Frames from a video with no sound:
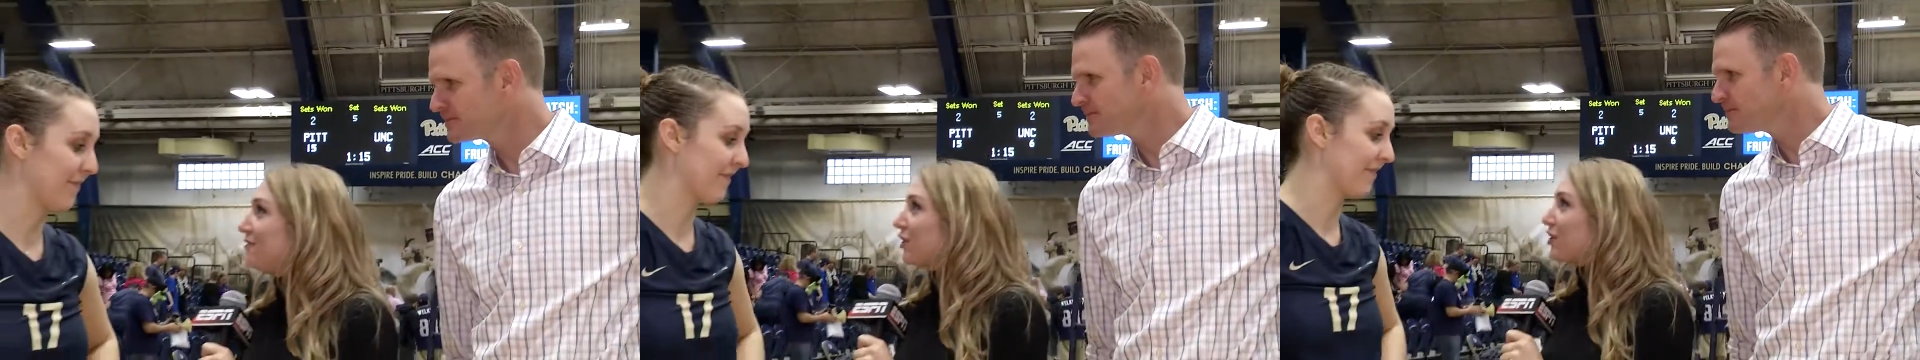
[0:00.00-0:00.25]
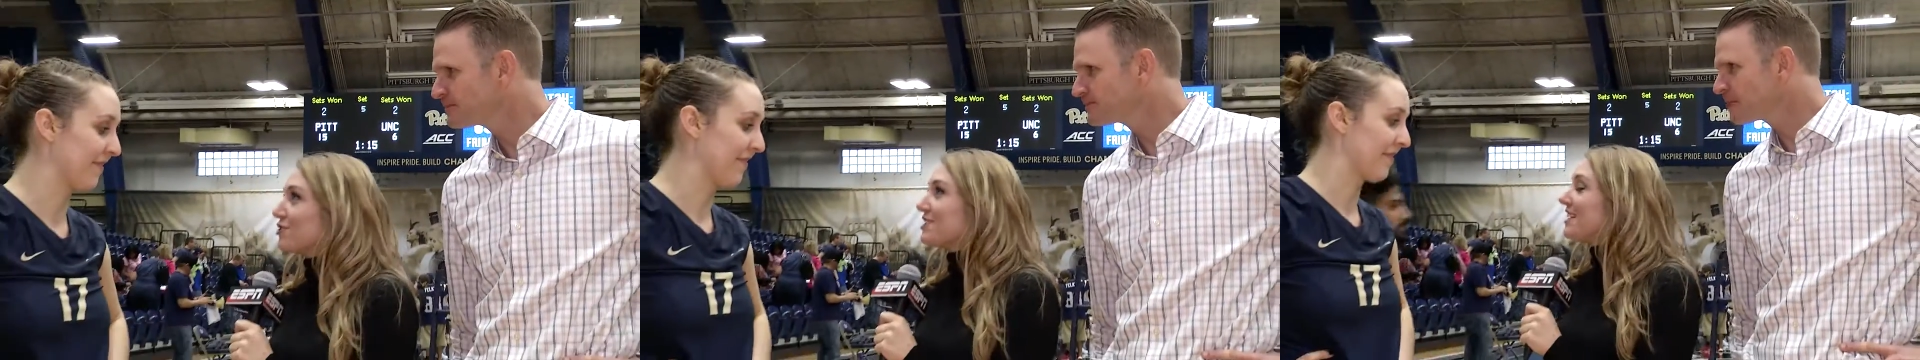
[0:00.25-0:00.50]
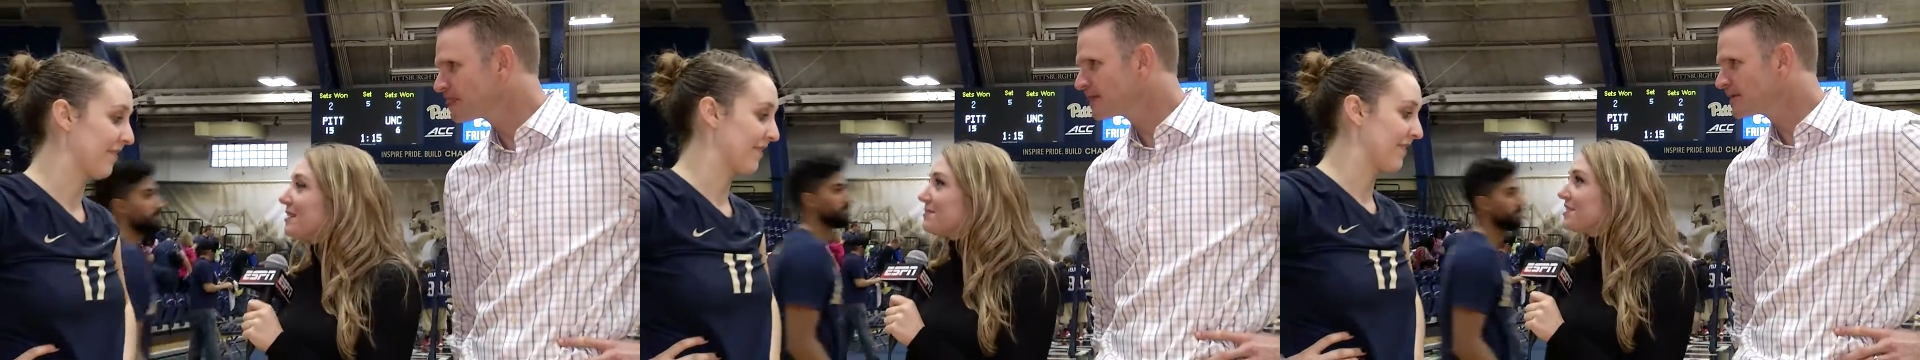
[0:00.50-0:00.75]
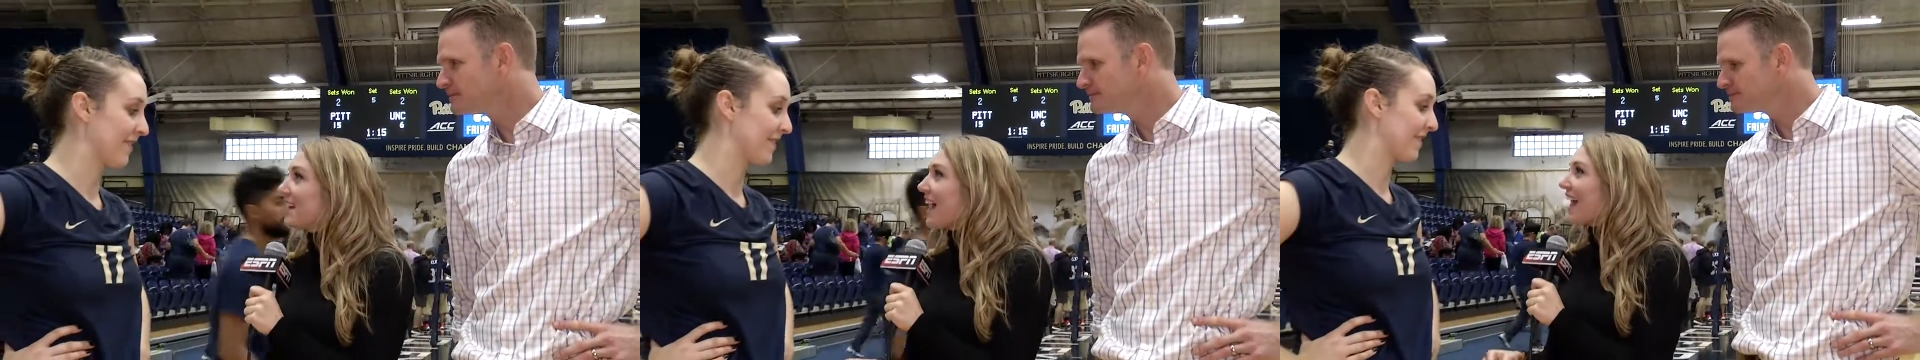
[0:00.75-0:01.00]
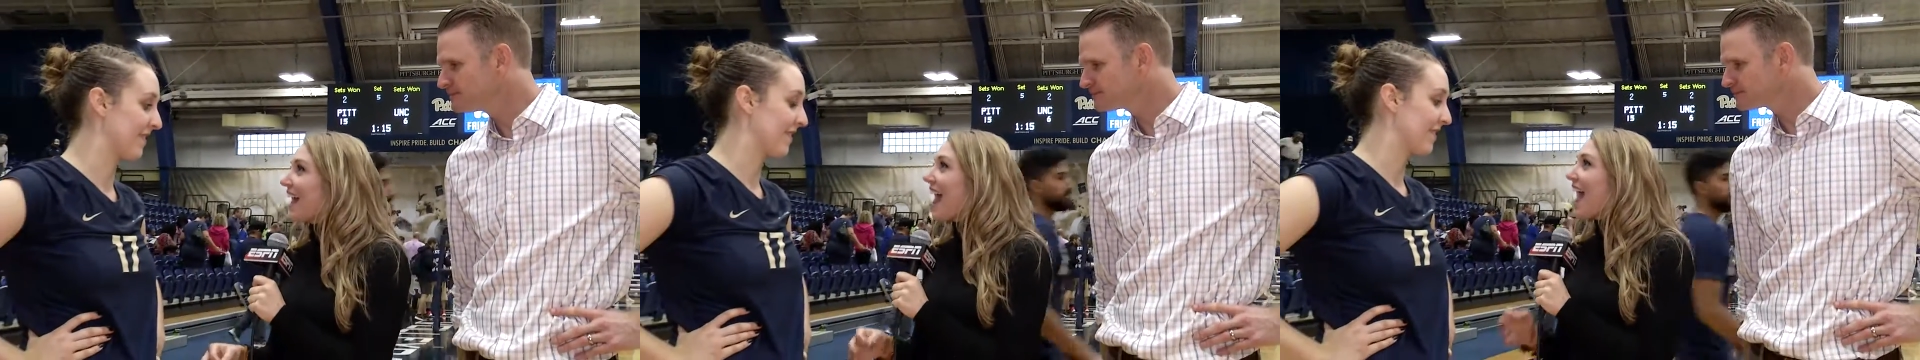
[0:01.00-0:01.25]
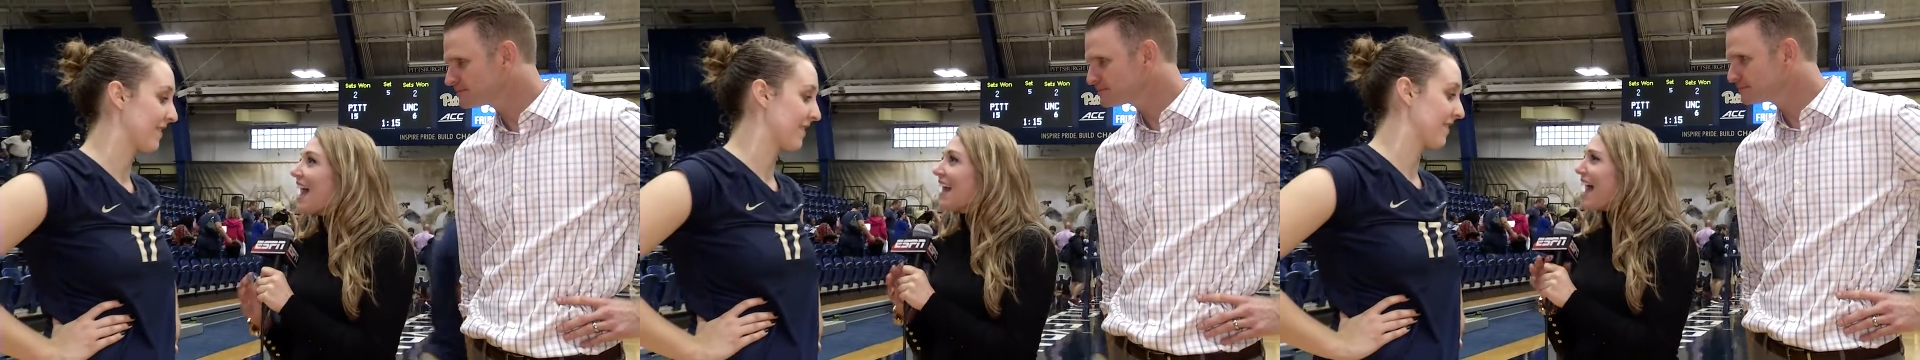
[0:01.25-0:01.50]
Speaker 1: for your team today,
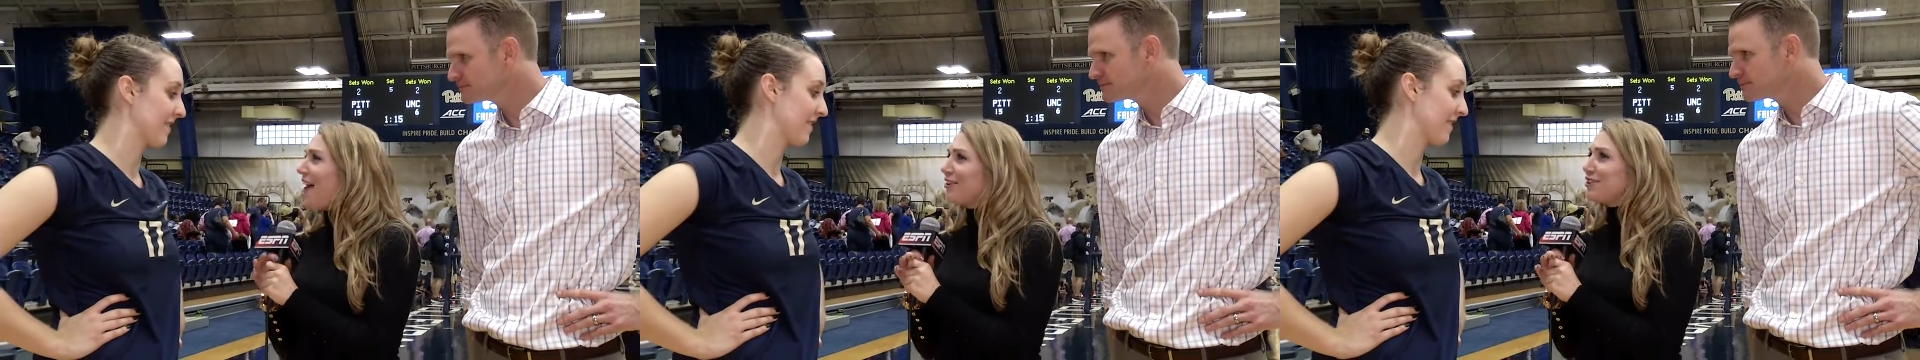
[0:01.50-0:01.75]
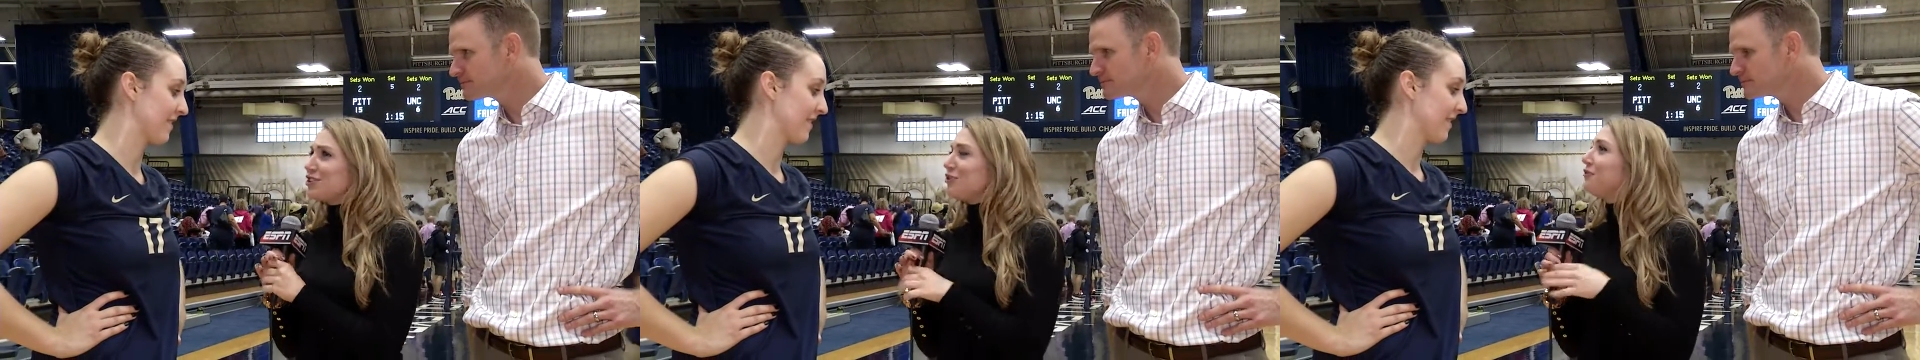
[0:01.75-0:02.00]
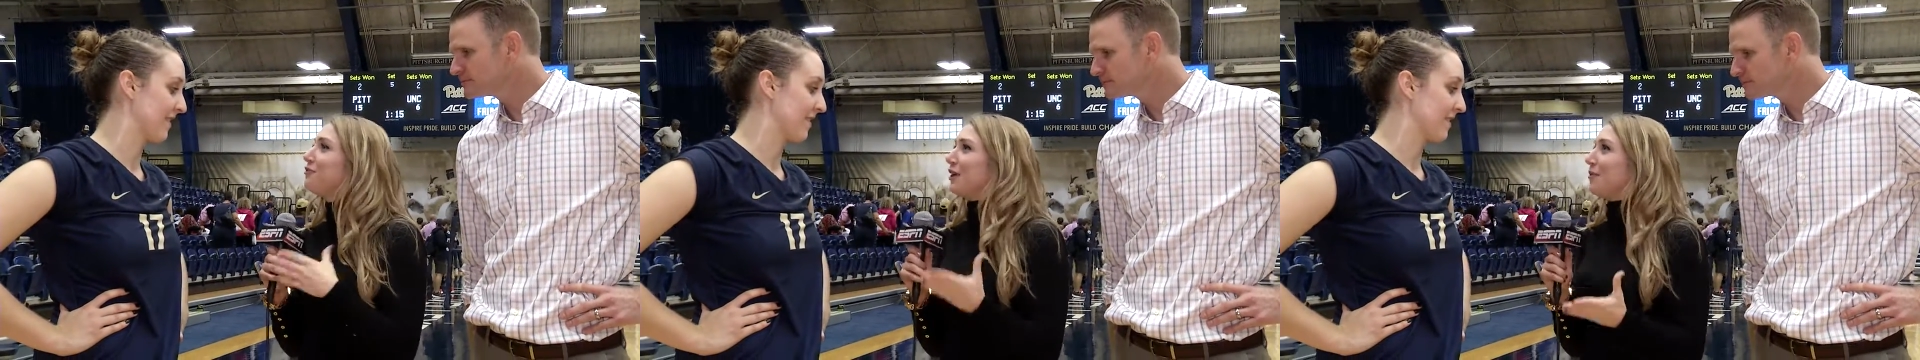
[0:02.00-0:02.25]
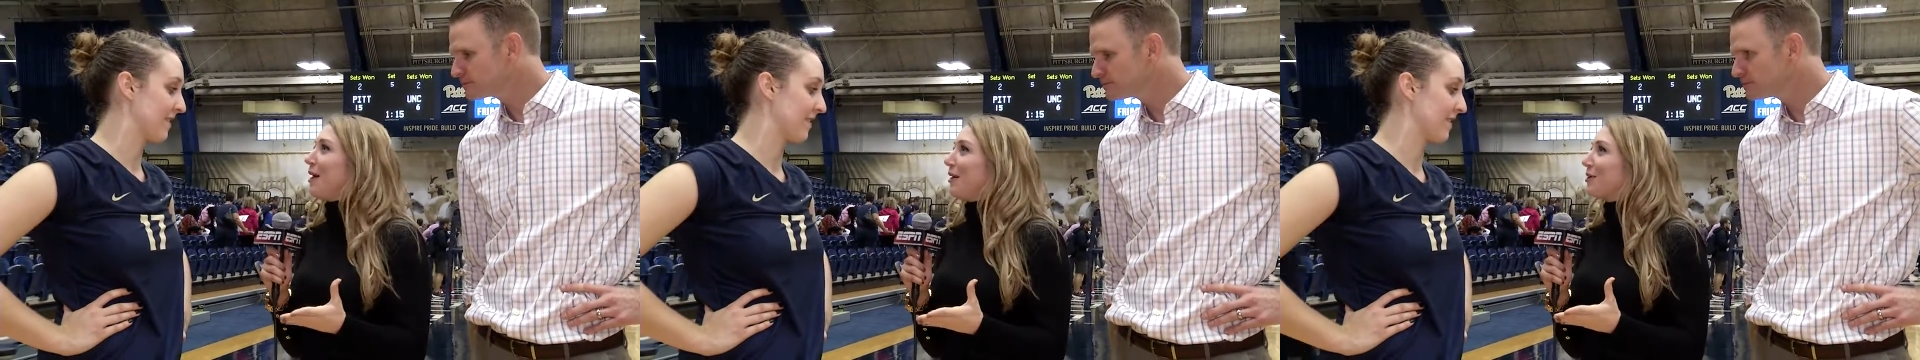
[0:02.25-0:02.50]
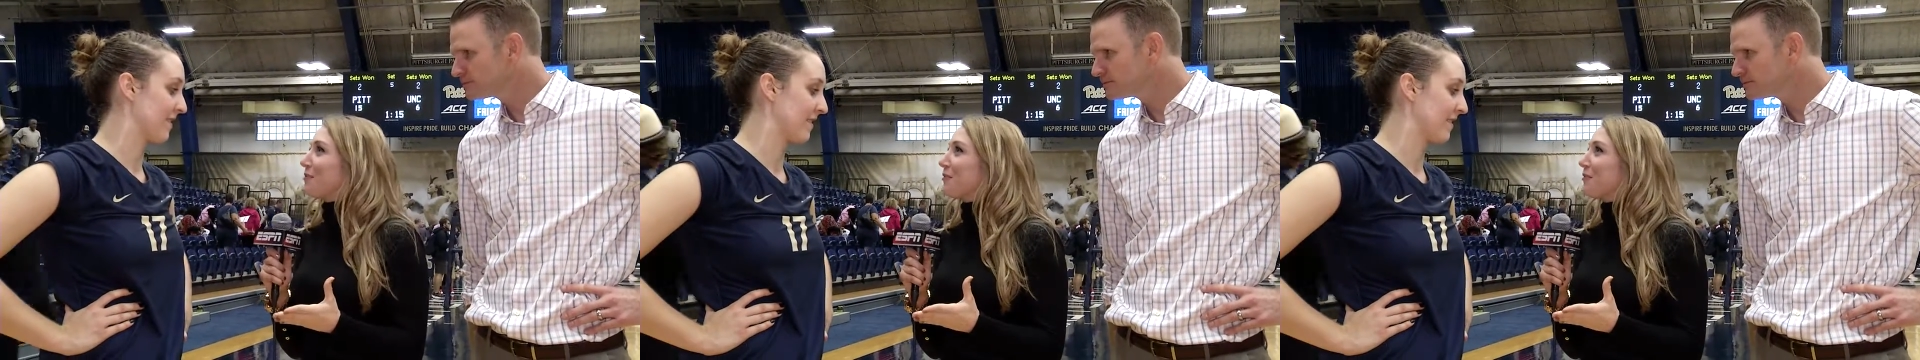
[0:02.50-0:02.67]
and how did you feel about your